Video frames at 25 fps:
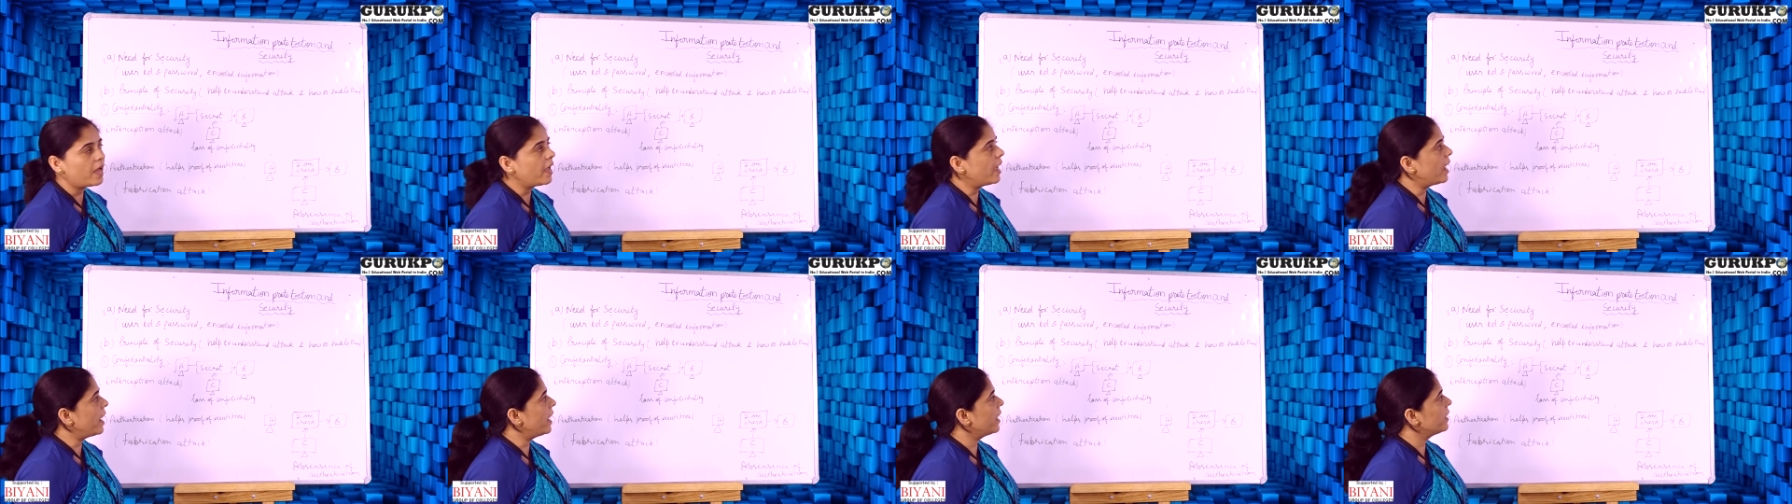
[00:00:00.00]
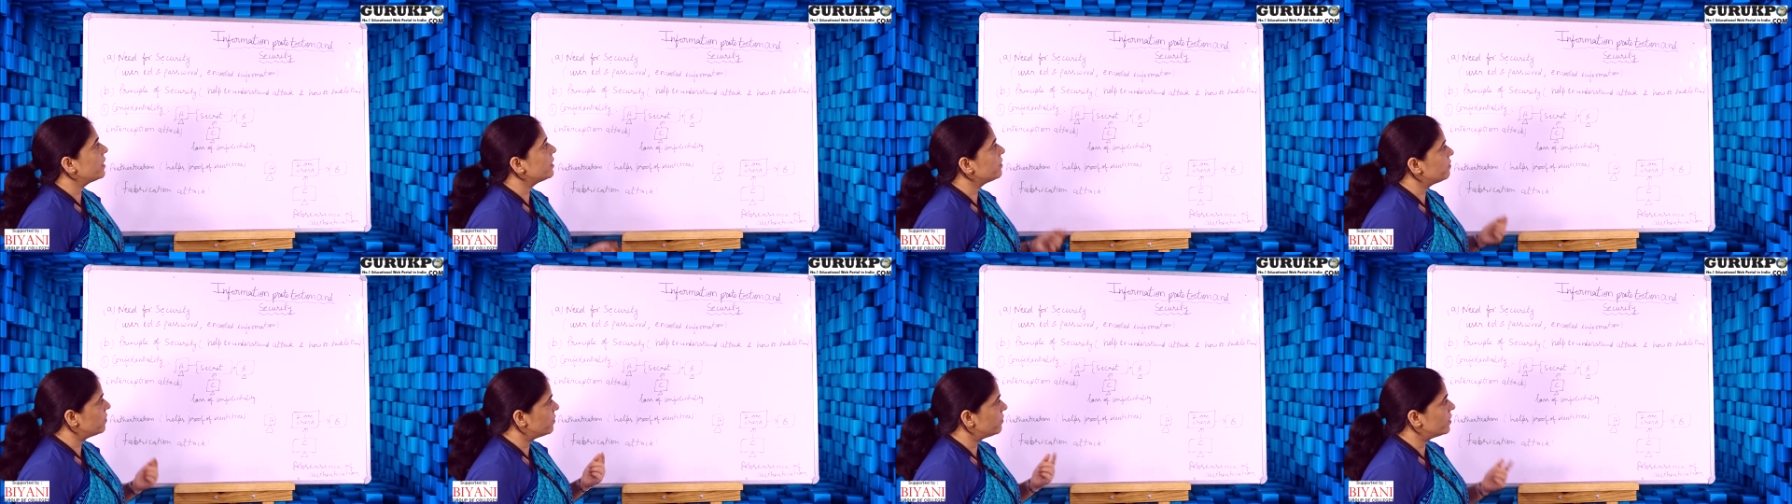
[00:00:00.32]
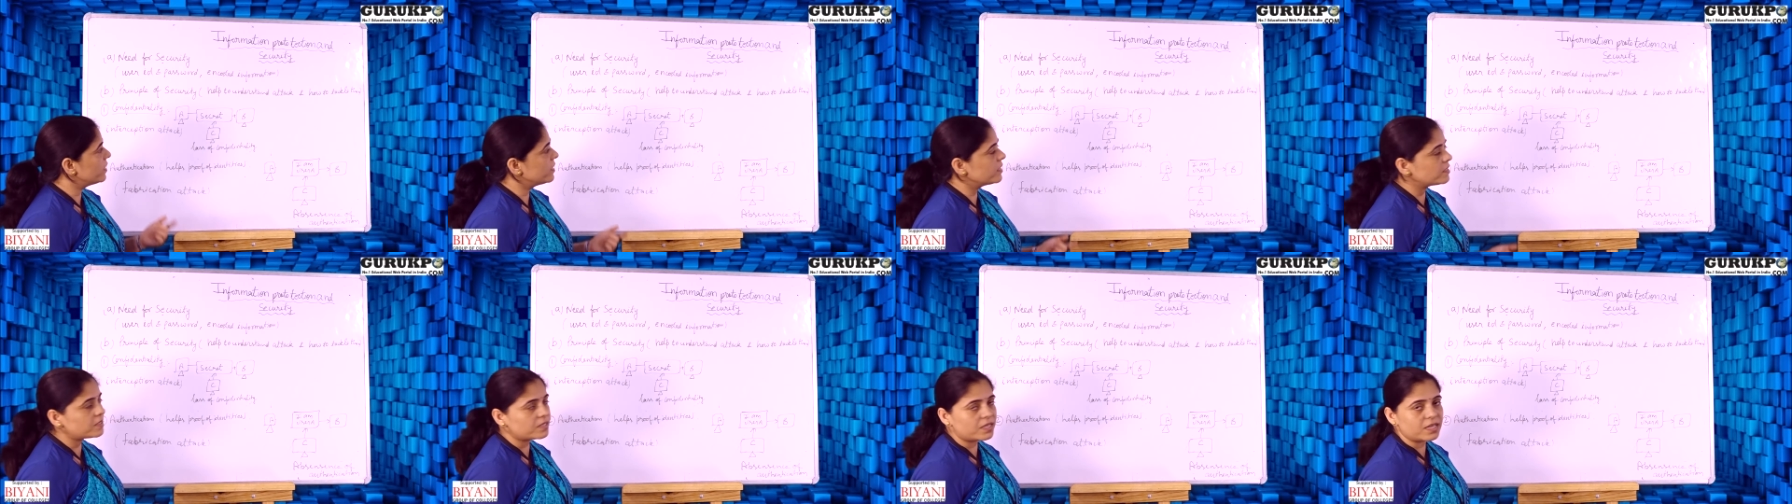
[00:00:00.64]
And we
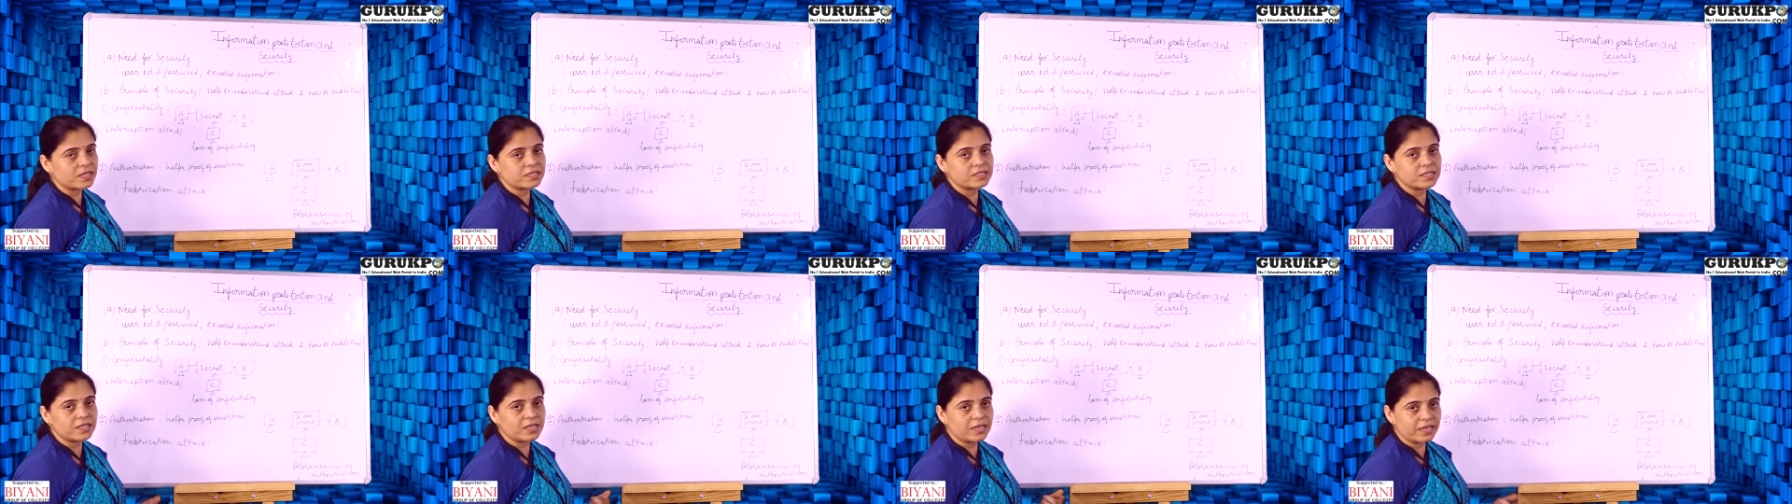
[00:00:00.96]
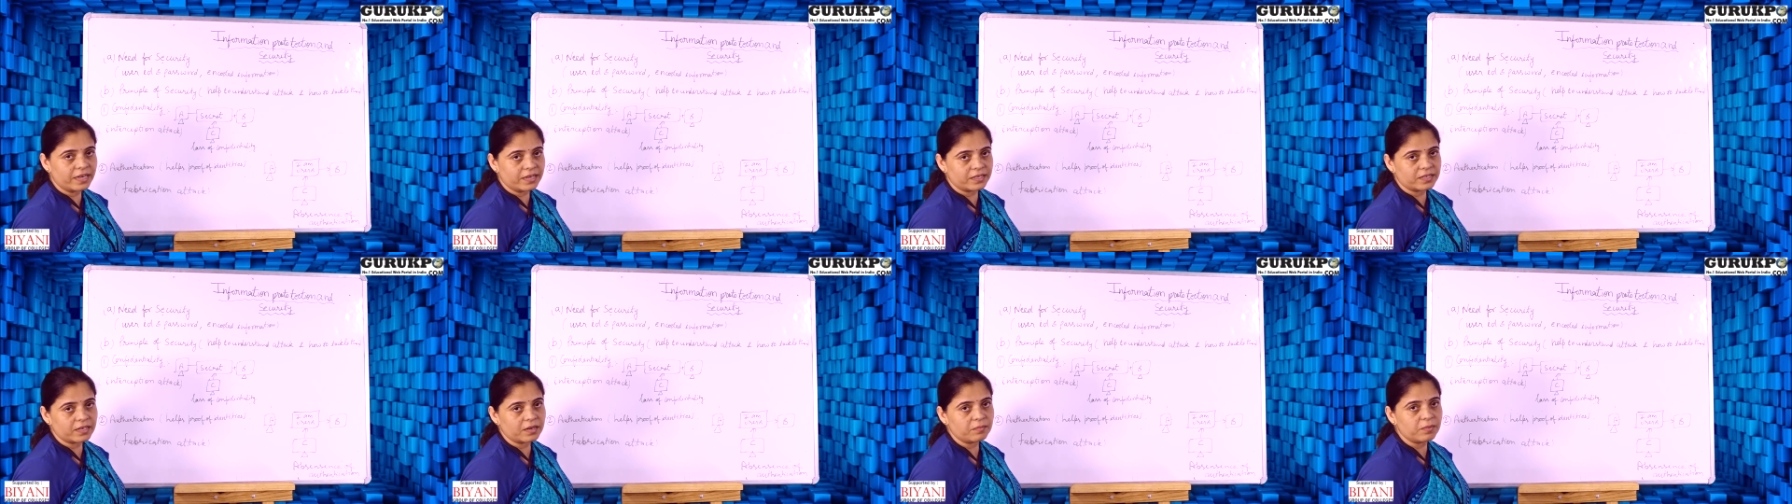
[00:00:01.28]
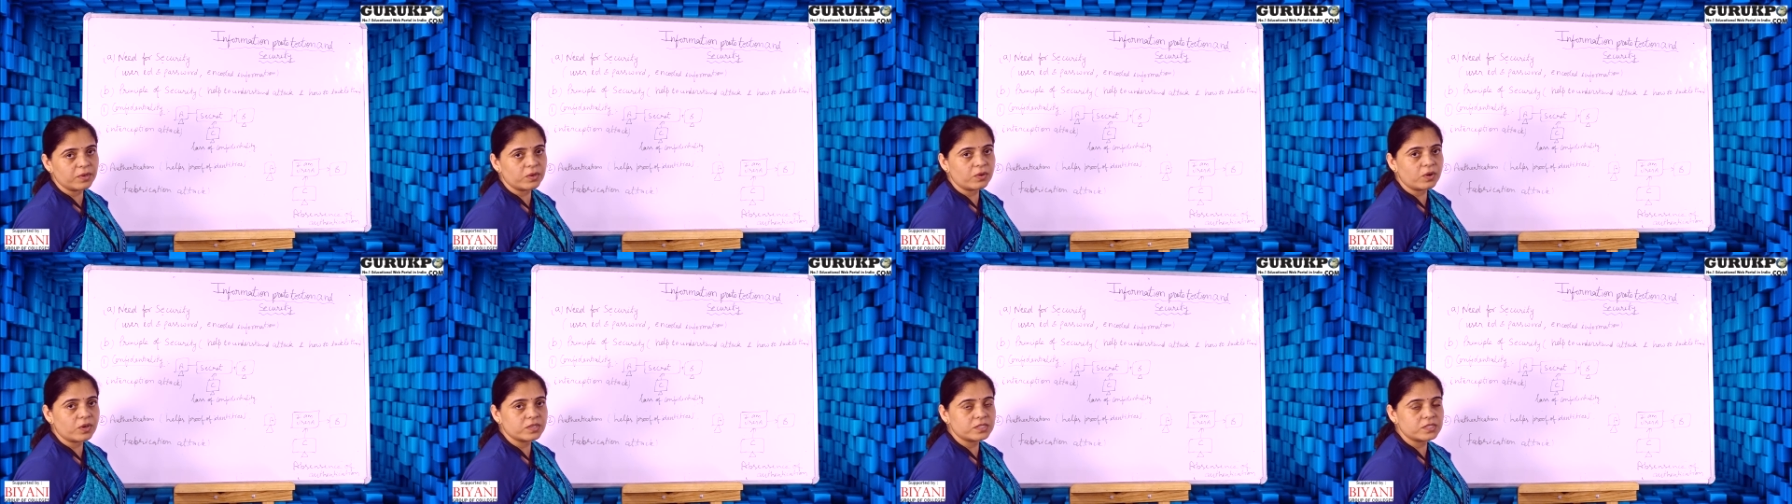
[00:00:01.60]
will discuss it later,
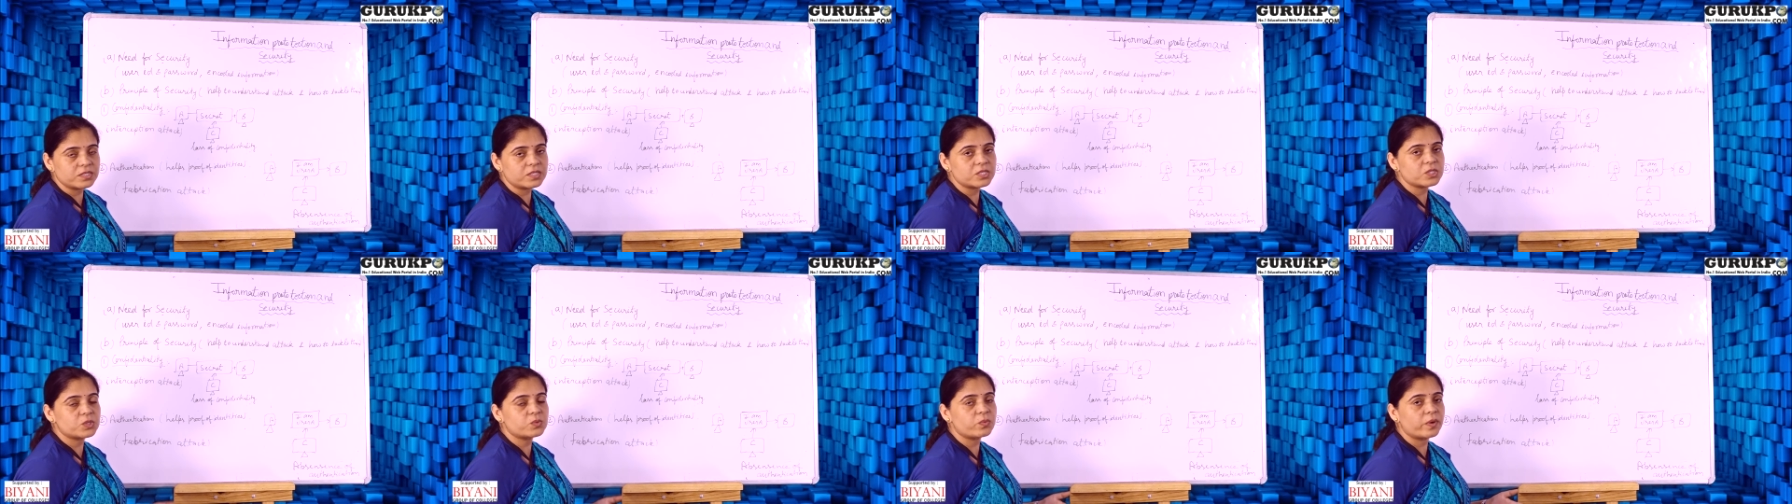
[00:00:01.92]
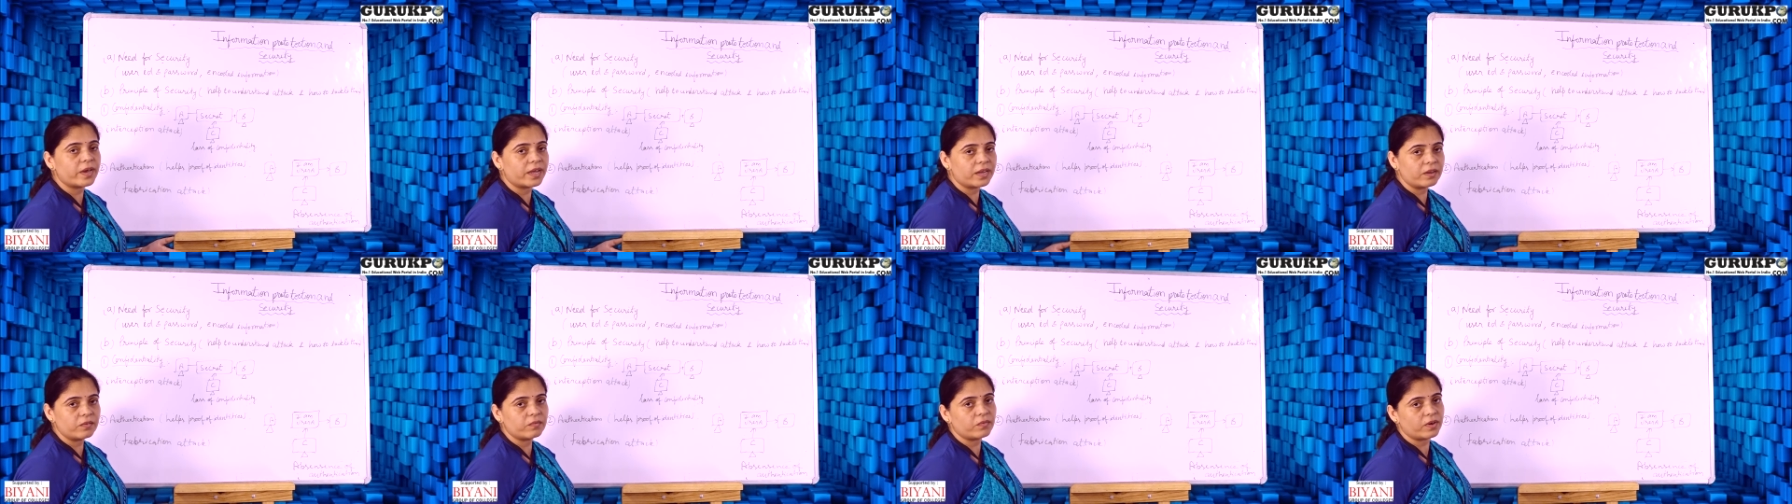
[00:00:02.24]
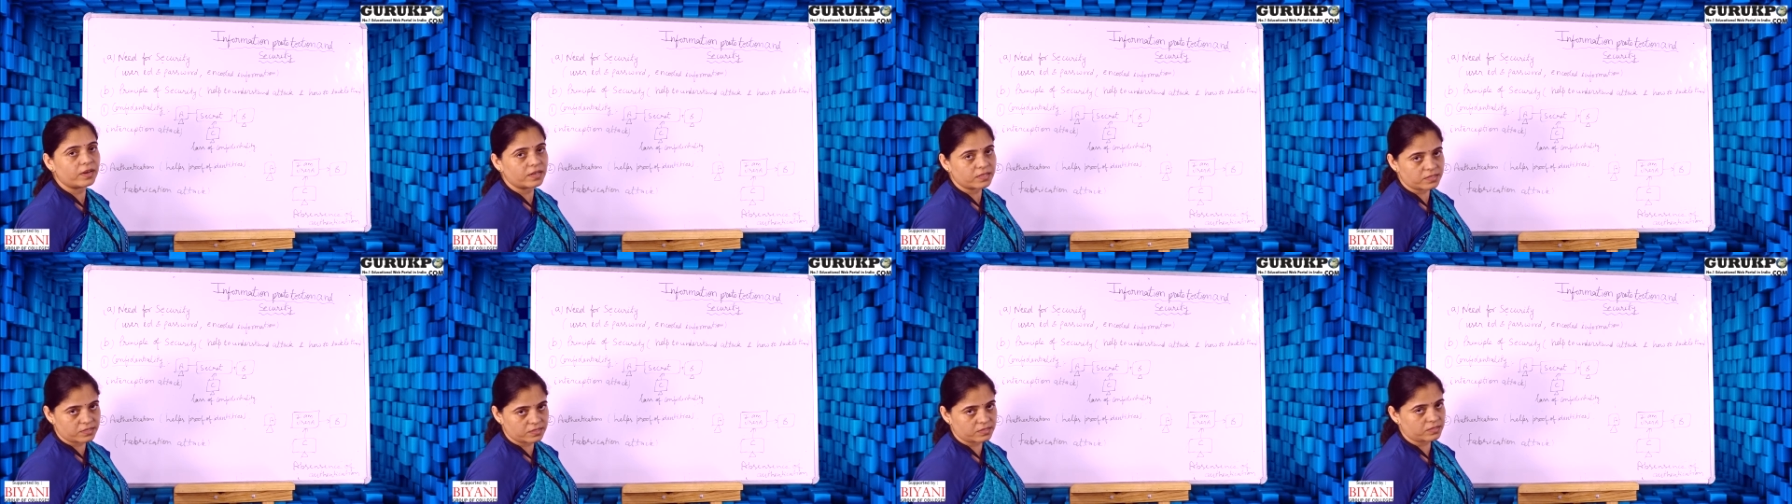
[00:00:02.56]
because it is very
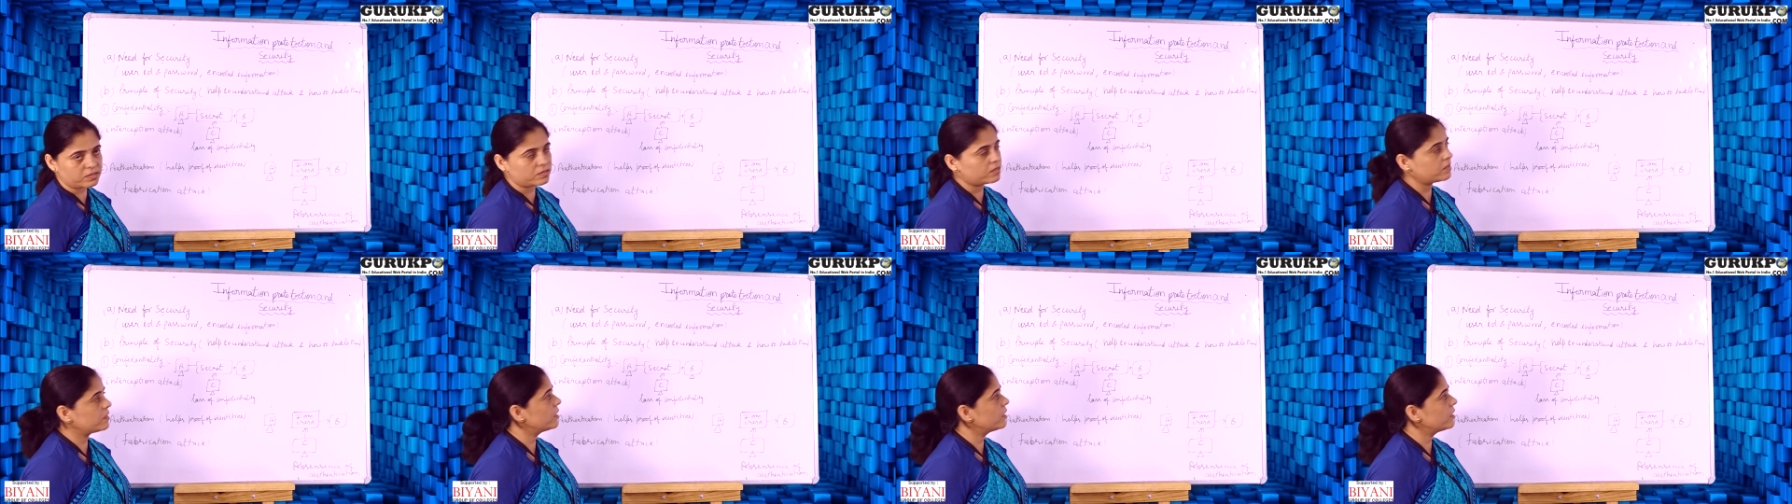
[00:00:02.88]
vast.